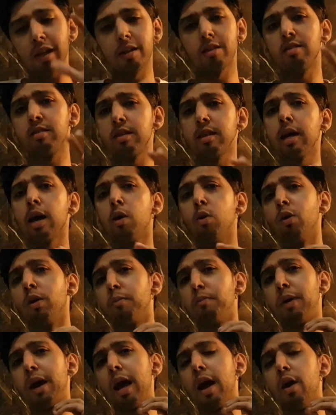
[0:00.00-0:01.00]
that this cigar
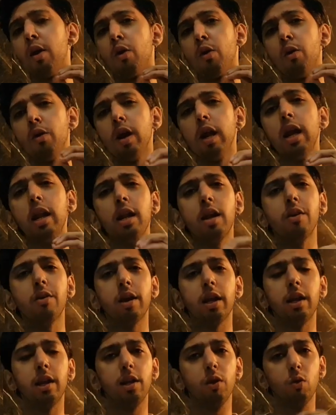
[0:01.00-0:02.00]
would pair
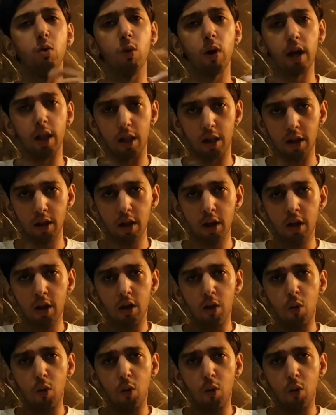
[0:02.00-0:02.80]
really well